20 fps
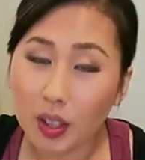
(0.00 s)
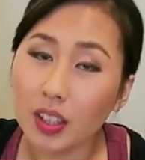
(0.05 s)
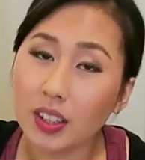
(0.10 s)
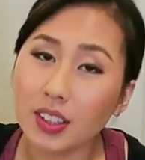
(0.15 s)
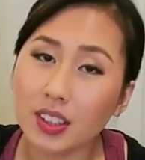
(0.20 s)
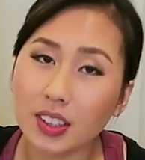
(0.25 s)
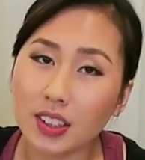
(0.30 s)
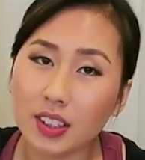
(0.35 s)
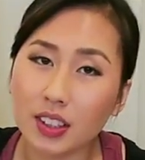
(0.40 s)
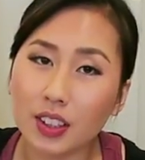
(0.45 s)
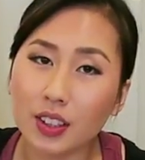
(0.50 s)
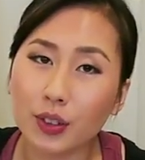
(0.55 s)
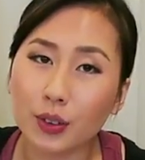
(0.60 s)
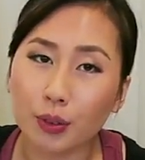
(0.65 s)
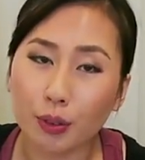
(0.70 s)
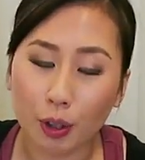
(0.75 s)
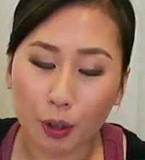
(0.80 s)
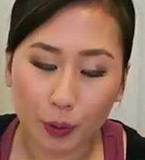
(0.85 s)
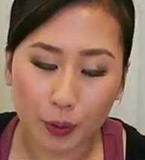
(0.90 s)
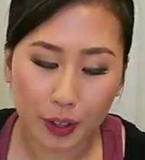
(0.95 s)
it's still
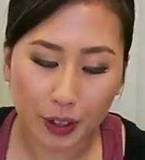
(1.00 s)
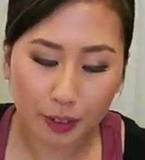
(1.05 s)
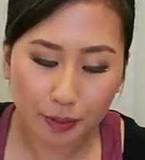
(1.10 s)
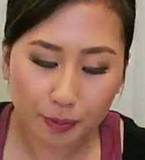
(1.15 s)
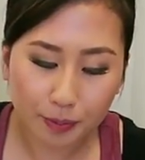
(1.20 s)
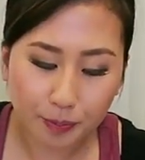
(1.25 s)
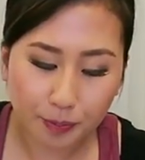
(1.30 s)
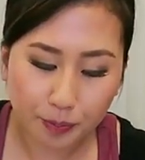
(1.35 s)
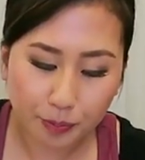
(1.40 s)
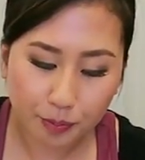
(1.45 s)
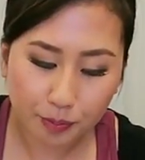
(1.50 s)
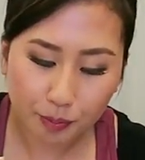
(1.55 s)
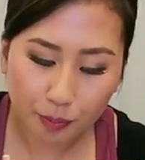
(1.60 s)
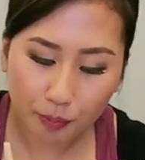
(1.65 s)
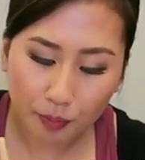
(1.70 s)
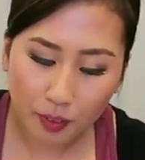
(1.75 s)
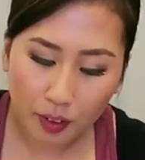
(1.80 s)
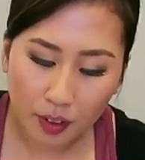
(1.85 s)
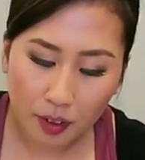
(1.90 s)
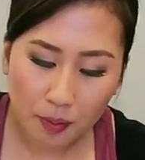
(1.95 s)
growing.
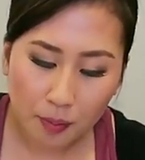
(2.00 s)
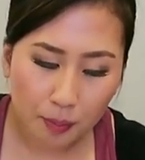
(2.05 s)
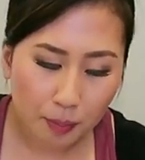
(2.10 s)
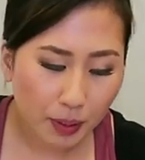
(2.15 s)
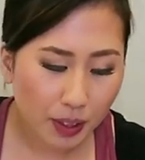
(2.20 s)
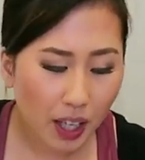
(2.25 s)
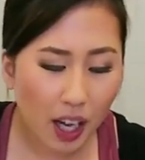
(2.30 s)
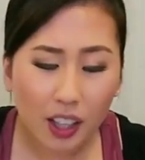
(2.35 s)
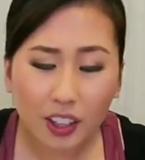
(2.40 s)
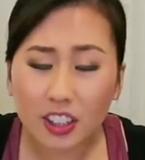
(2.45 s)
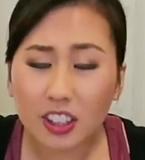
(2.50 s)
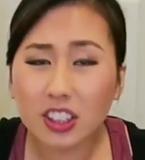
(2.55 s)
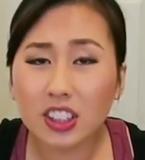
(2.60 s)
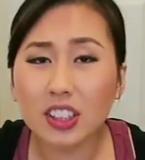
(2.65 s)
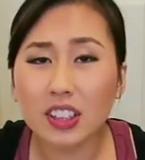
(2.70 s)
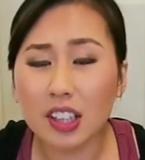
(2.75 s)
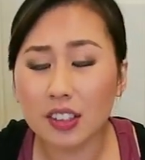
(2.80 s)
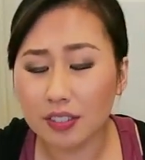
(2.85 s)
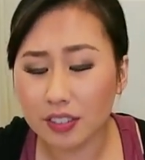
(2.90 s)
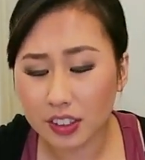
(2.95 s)
But yeah, you
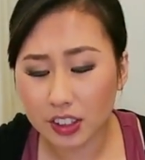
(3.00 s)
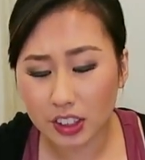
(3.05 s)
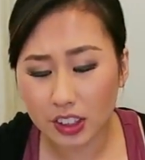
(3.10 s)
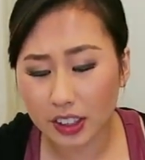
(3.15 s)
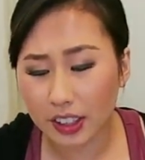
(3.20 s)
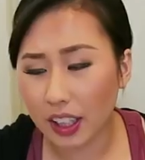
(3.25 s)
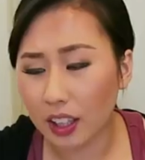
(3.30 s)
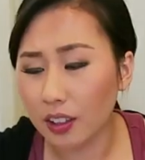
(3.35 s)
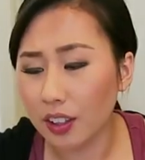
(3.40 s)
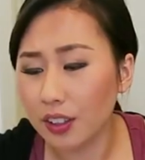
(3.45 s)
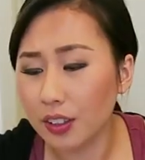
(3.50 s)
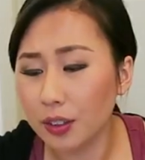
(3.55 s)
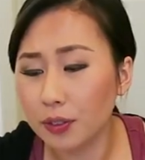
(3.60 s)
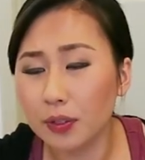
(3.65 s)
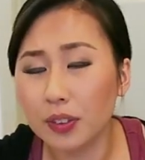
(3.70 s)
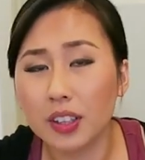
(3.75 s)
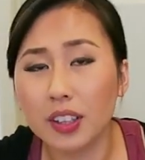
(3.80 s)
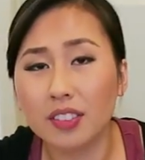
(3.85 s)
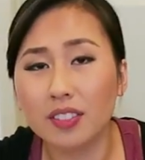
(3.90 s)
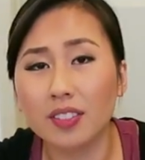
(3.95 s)
should definitely check out other
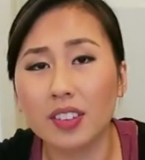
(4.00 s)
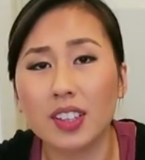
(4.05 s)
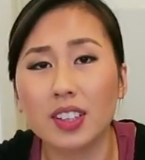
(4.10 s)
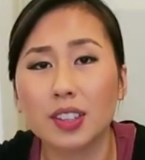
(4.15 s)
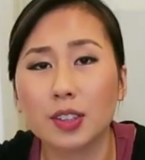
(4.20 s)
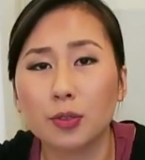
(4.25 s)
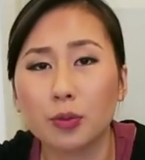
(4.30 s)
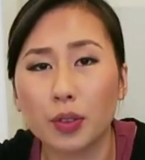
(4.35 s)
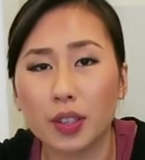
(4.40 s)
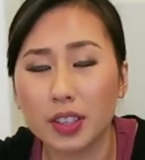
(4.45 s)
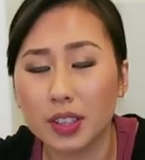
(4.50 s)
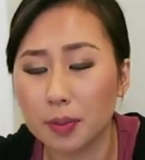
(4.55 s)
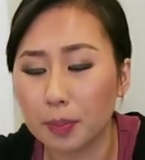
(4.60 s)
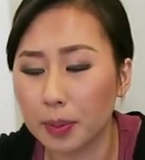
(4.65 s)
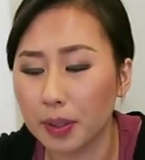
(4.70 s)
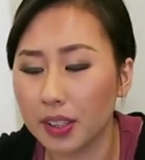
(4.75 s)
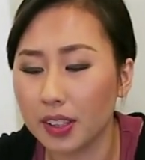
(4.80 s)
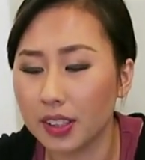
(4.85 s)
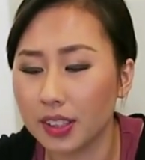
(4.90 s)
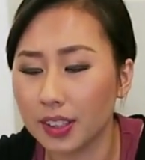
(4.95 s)
vegan
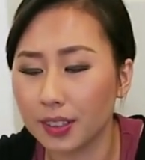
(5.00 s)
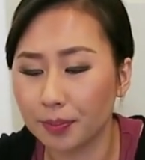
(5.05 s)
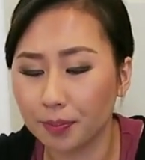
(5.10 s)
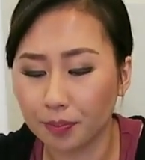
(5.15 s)
recipes.